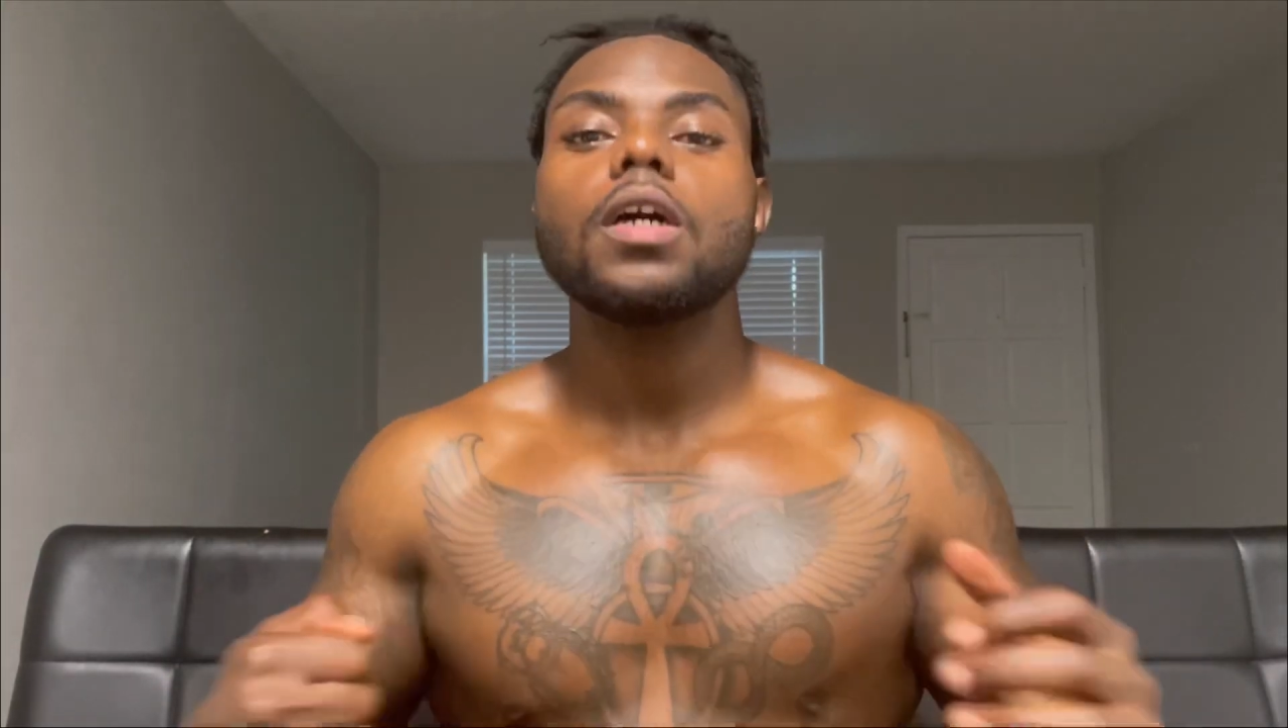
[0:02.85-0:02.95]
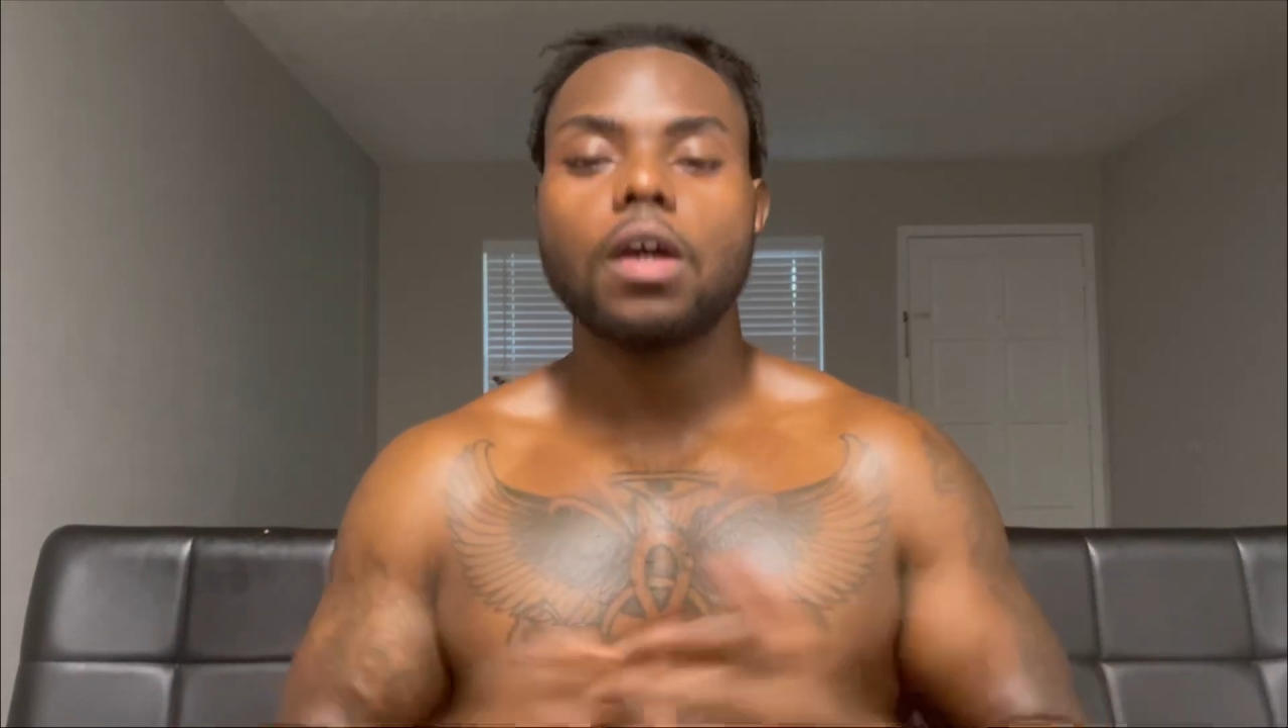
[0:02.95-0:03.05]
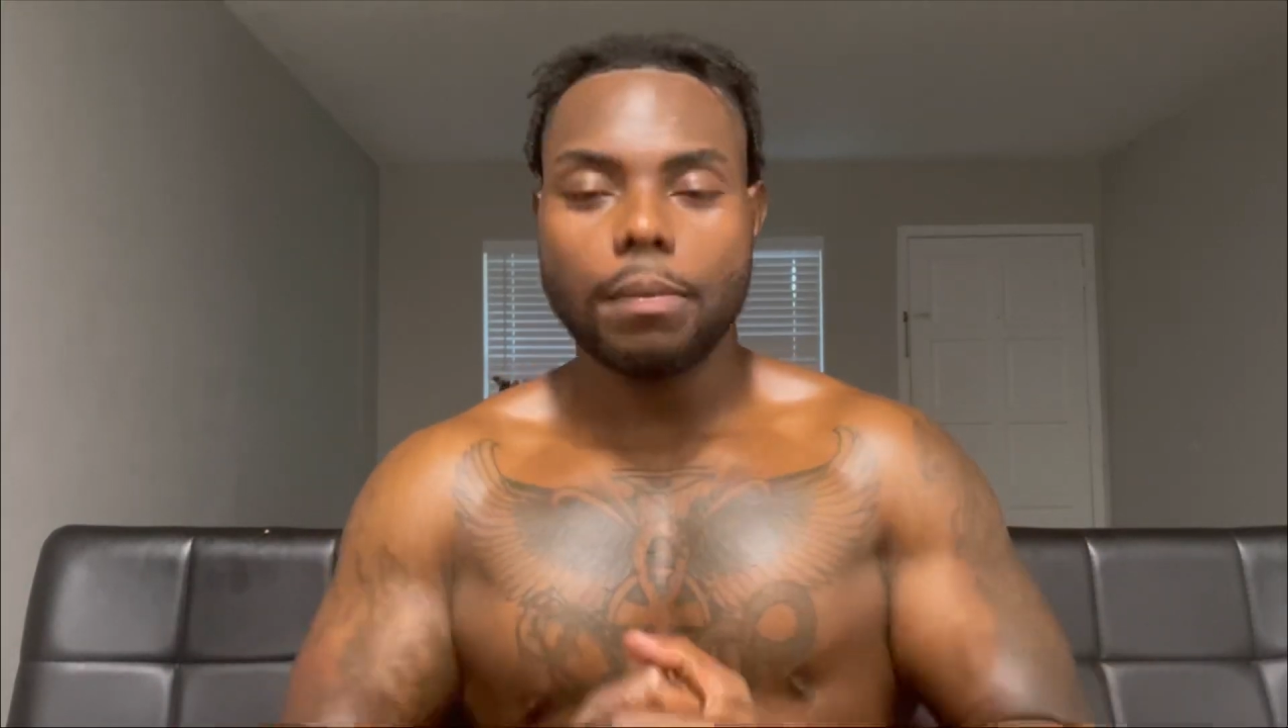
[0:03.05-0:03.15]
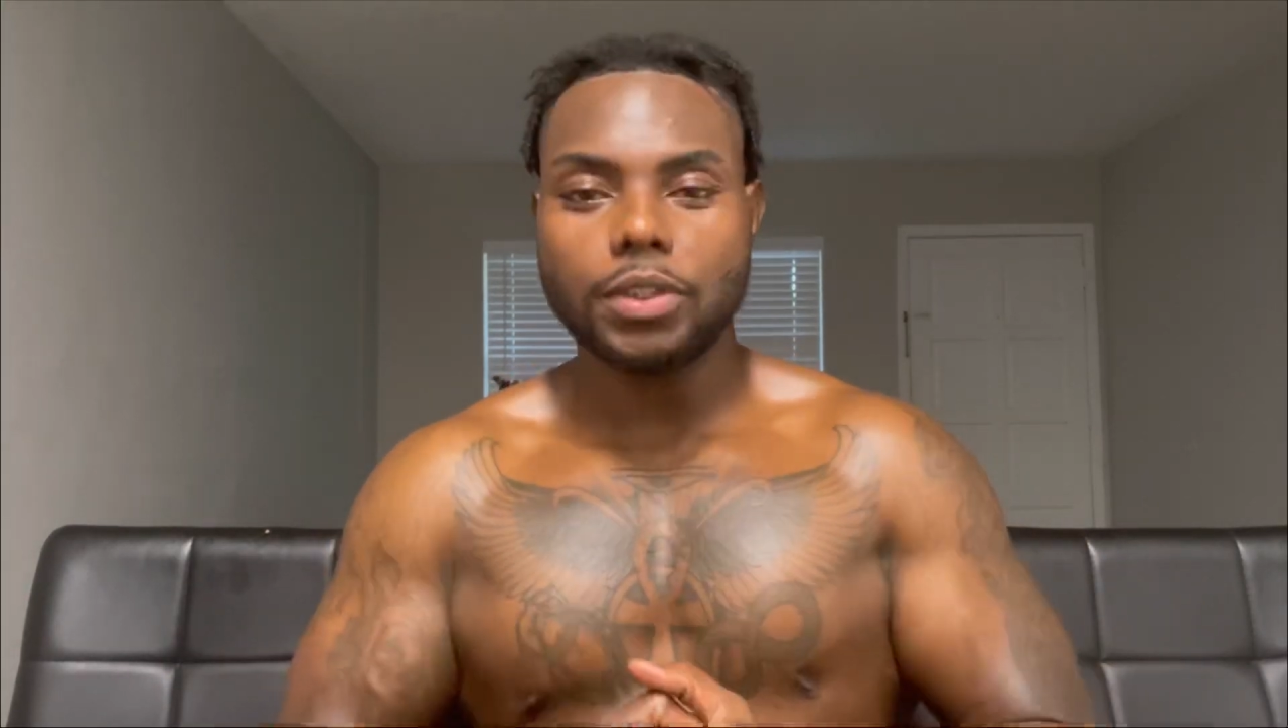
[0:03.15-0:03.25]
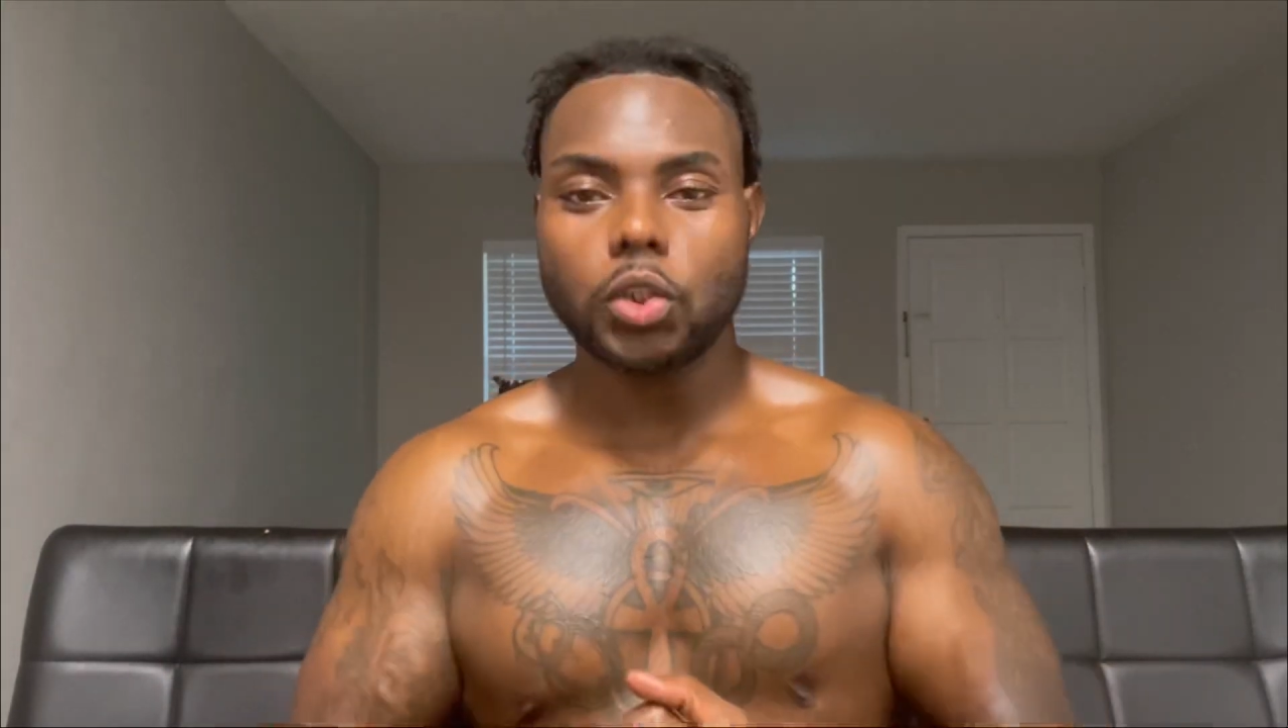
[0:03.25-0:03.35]

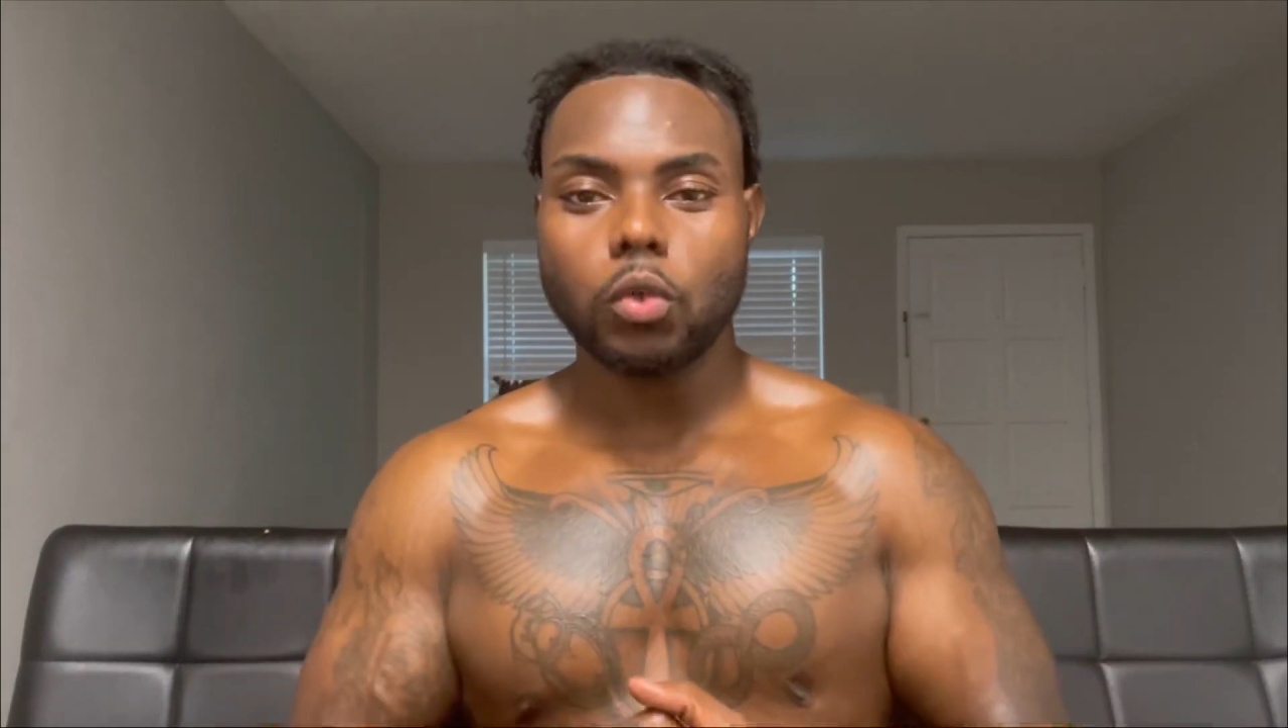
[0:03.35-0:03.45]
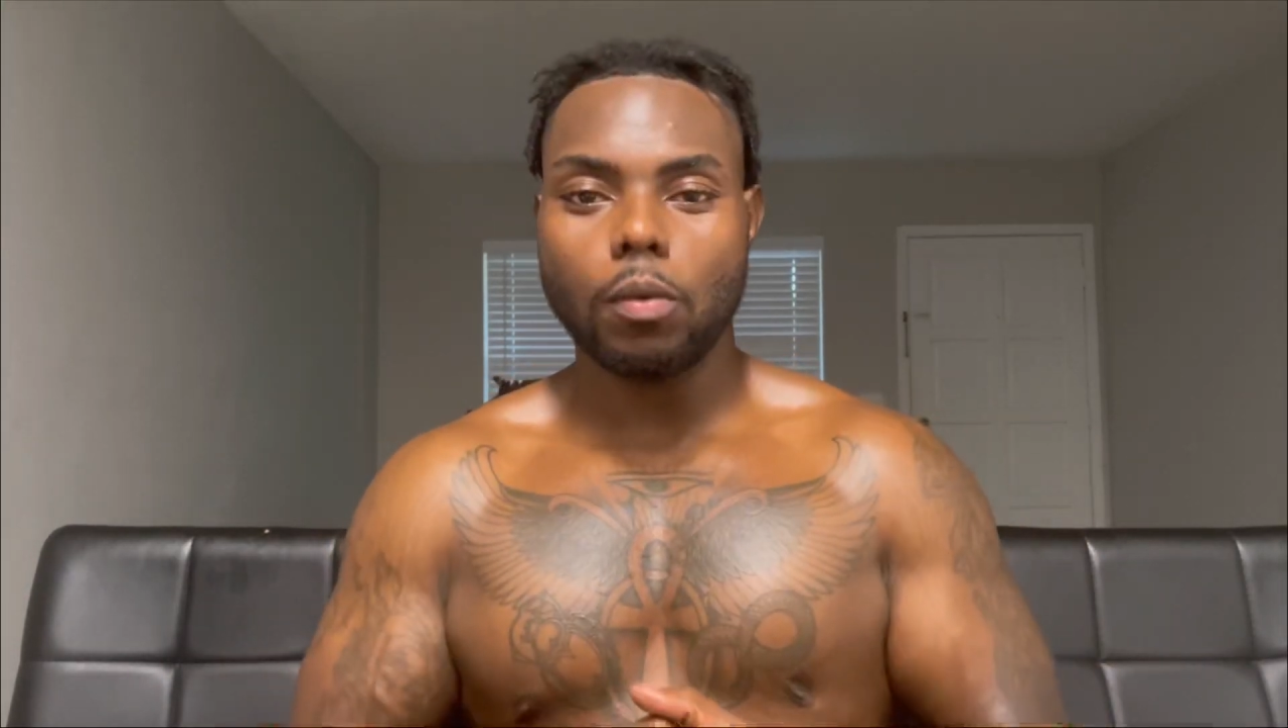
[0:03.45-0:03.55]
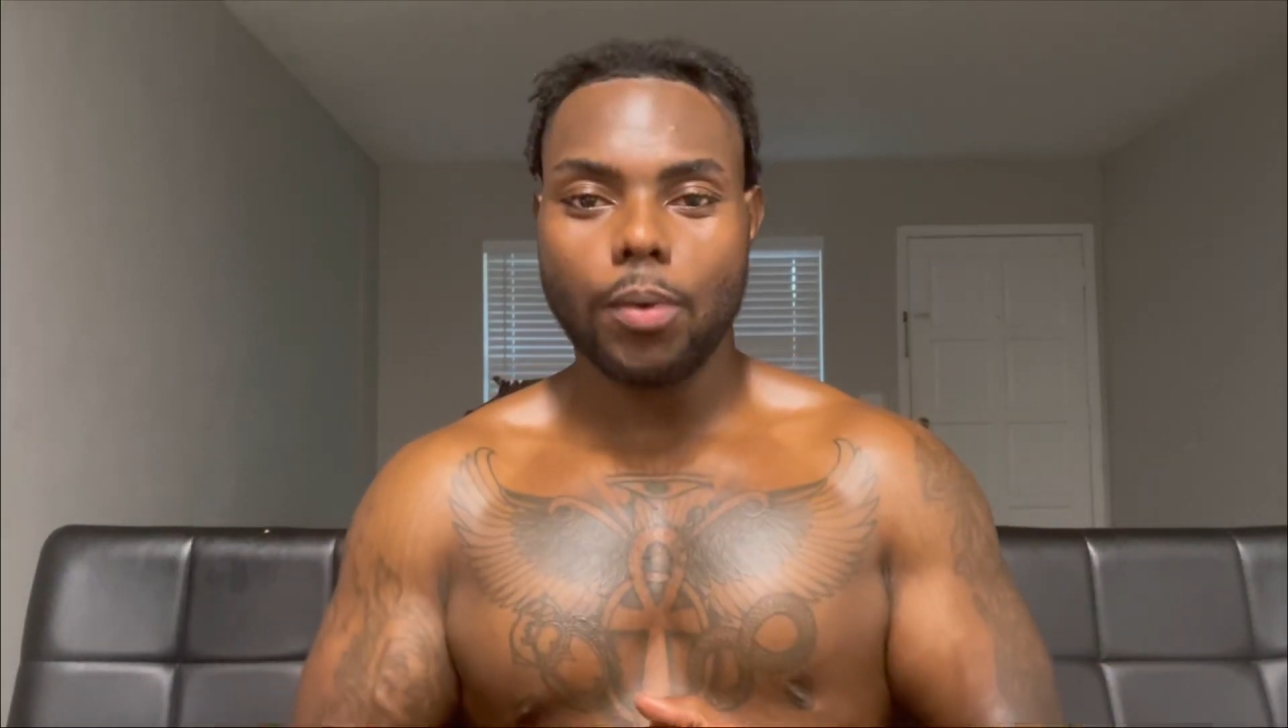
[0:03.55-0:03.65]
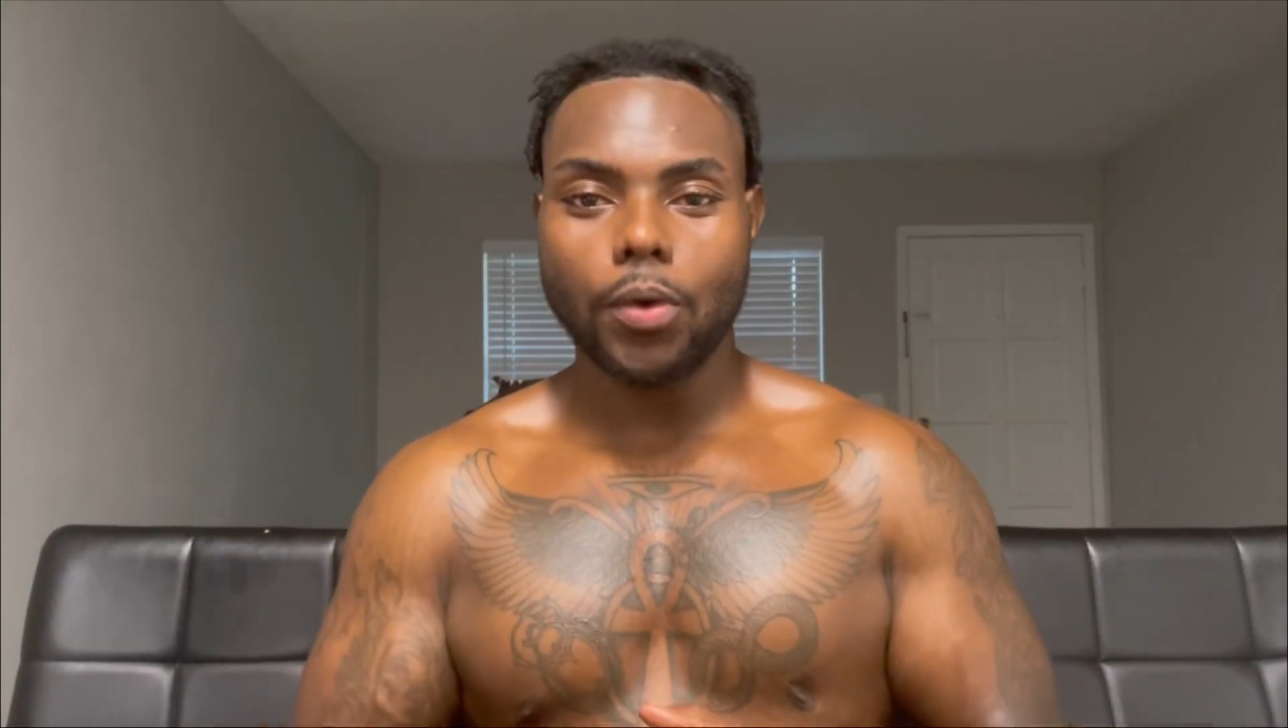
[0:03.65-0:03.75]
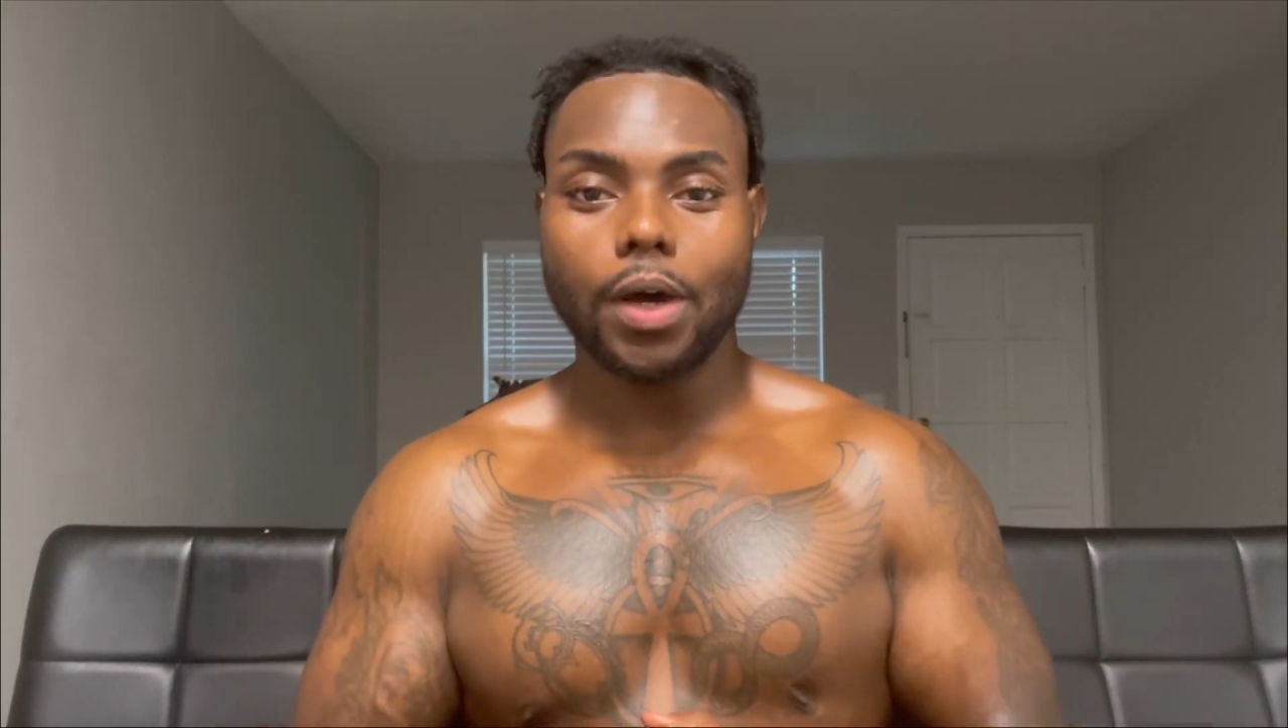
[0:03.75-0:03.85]
coming to you with more